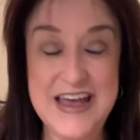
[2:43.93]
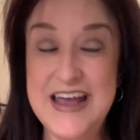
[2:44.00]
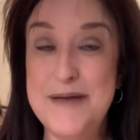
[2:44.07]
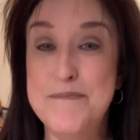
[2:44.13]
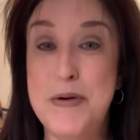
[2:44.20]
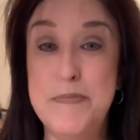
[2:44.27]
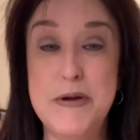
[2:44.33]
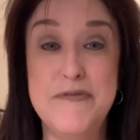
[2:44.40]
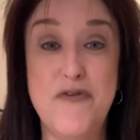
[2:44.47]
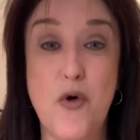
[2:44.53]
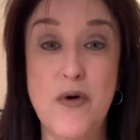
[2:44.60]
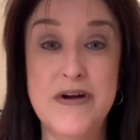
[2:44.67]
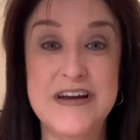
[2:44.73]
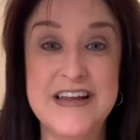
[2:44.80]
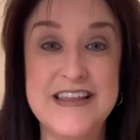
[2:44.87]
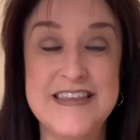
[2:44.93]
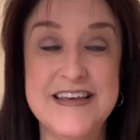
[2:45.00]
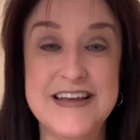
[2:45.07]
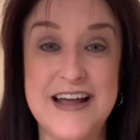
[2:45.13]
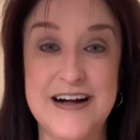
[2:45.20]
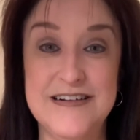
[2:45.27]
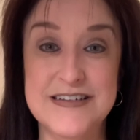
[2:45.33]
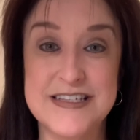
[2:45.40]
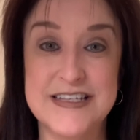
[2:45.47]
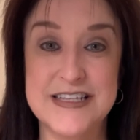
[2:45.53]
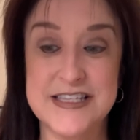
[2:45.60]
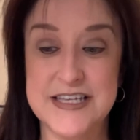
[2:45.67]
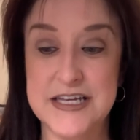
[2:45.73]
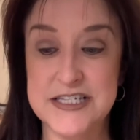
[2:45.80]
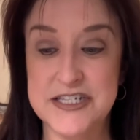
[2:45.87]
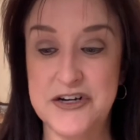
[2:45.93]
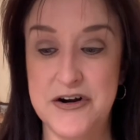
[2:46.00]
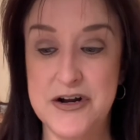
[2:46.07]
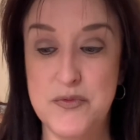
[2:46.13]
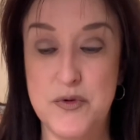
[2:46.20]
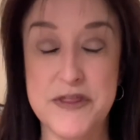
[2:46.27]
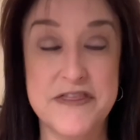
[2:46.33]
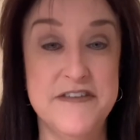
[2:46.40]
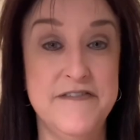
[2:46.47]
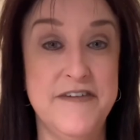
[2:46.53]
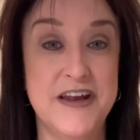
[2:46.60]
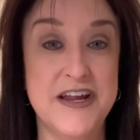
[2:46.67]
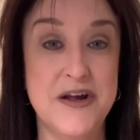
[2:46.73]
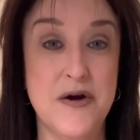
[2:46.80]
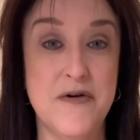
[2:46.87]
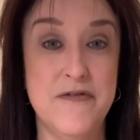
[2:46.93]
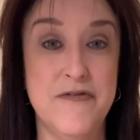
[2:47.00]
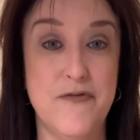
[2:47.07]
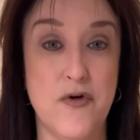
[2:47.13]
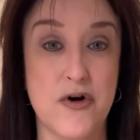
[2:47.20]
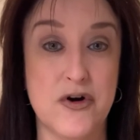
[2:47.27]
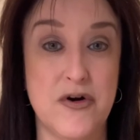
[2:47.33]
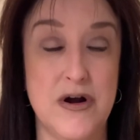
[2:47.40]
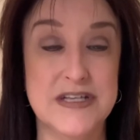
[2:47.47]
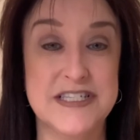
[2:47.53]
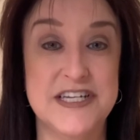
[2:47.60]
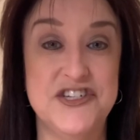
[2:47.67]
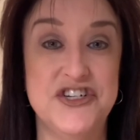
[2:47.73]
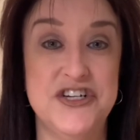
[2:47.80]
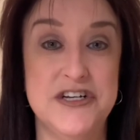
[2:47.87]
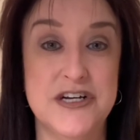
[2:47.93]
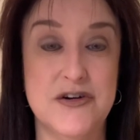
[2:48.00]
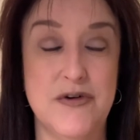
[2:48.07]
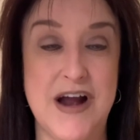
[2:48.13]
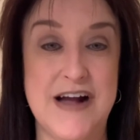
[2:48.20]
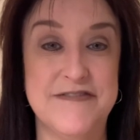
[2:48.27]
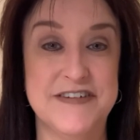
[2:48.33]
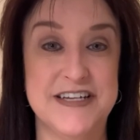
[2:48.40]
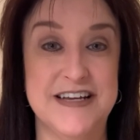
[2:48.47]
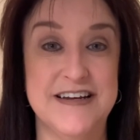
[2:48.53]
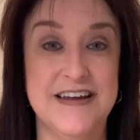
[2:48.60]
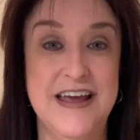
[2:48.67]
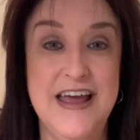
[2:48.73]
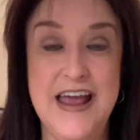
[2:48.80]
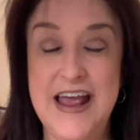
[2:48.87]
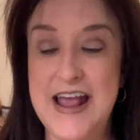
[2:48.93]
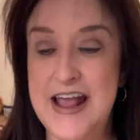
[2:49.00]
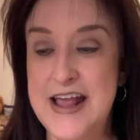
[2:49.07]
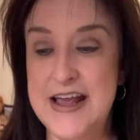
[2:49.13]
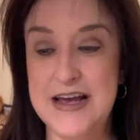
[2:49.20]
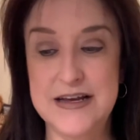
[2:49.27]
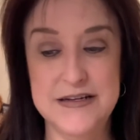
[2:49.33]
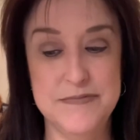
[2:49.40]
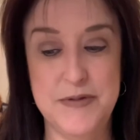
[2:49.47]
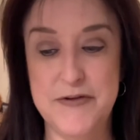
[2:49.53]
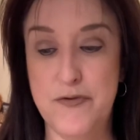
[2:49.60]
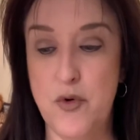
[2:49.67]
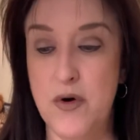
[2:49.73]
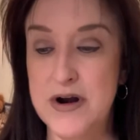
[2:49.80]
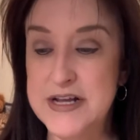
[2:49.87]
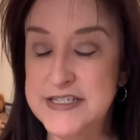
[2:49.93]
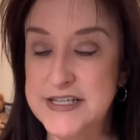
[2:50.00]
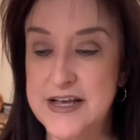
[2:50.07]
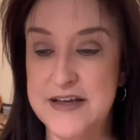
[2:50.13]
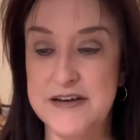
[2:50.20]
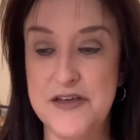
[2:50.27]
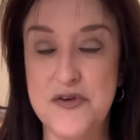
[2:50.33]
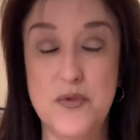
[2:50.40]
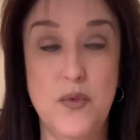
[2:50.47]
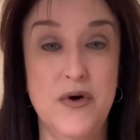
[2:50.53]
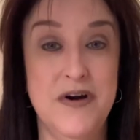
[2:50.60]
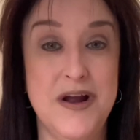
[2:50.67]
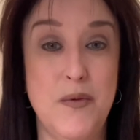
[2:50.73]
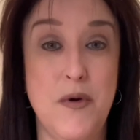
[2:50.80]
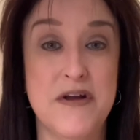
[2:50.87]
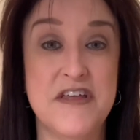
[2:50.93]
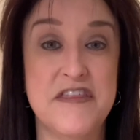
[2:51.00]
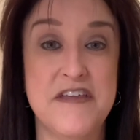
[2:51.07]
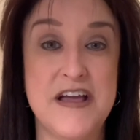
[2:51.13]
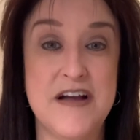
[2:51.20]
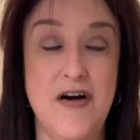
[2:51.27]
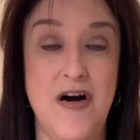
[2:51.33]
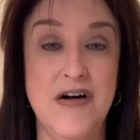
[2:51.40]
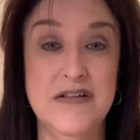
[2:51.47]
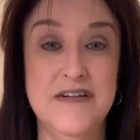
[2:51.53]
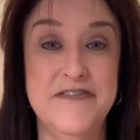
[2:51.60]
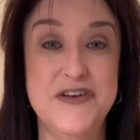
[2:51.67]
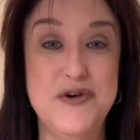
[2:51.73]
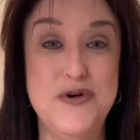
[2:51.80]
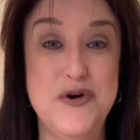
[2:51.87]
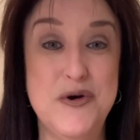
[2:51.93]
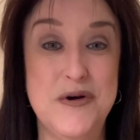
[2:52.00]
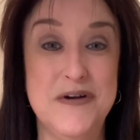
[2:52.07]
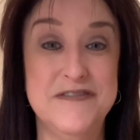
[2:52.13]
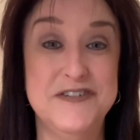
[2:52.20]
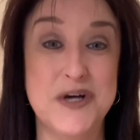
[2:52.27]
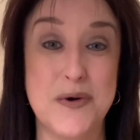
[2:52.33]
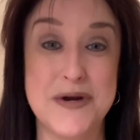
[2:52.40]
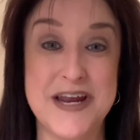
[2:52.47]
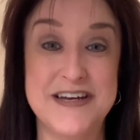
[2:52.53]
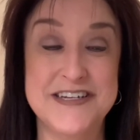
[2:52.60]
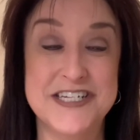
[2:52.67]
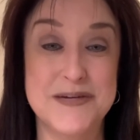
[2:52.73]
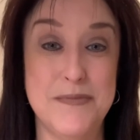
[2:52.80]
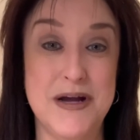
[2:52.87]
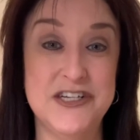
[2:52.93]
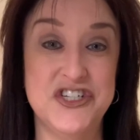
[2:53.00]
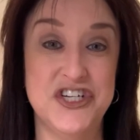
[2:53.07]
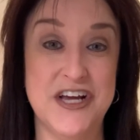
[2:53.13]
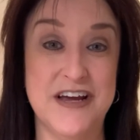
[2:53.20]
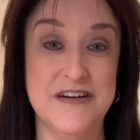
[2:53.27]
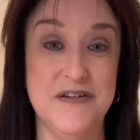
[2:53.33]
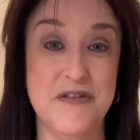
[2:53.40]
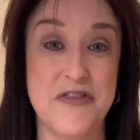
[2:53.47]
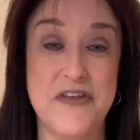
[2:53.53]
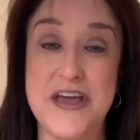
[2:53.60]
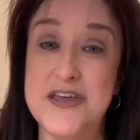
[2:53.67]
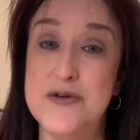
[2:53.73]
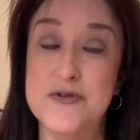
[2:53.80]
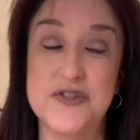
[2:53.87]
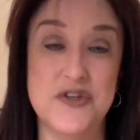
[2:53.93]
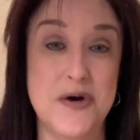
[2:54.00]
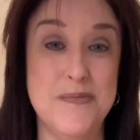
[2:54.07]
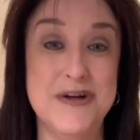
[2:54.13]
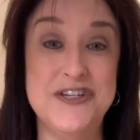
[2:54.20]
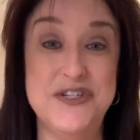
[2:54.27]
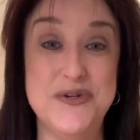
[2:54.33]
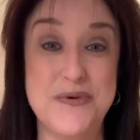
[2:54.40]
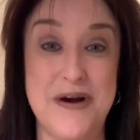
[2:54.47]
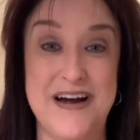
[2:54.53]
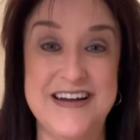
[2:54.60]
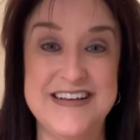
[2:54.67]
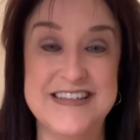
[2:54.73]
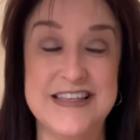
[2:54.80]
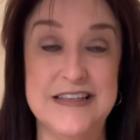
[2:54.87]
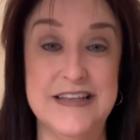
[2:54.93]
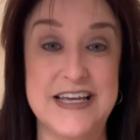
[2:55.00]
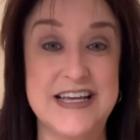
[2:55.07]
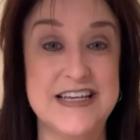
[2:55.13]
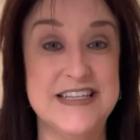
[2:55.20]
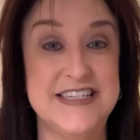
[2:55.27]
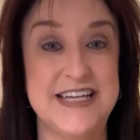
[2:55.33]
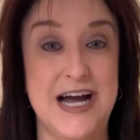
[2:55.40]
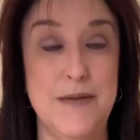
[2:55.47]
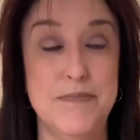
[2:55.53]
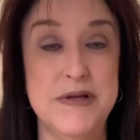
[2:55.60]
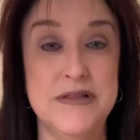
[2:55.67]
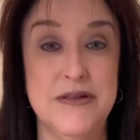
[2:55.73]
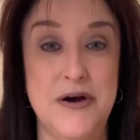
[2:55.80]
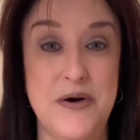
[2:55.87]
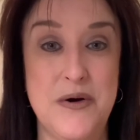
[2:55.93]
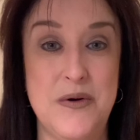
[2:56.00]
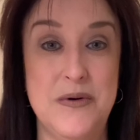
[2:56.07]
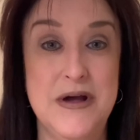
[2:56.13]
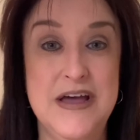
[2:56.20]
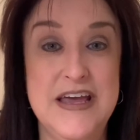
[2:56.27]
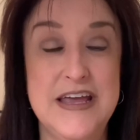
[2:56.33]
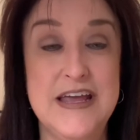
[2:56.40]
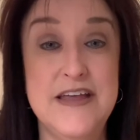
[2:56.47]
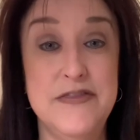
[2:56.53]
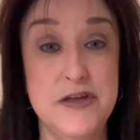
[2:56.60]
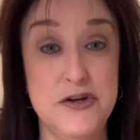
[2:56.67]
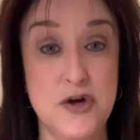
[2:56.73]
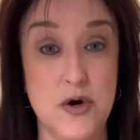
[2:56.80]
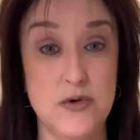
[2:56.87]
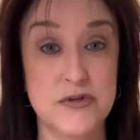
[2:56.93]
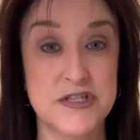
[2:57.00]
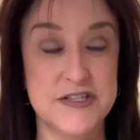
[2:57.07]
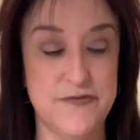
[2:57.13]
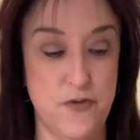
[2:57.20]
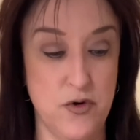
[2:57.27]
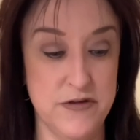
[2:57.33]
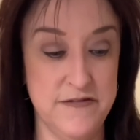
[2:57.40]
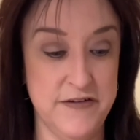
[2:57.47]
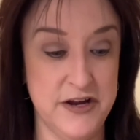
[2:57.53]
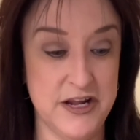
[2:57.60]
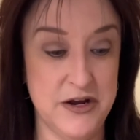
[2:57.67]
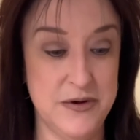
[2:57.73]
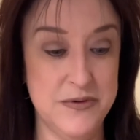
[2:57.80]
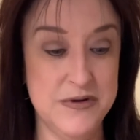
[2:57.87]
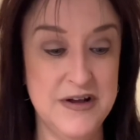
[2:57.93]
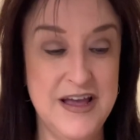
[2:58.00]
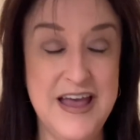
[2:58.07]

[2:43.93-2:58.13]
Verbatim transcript: but before anything else, let's get started with the video for cross stitching and crafting. And before I say another word, I wanna thank all of you who have donated to my channel. Thank you so much, you guys. The link is down below in the notes for the video.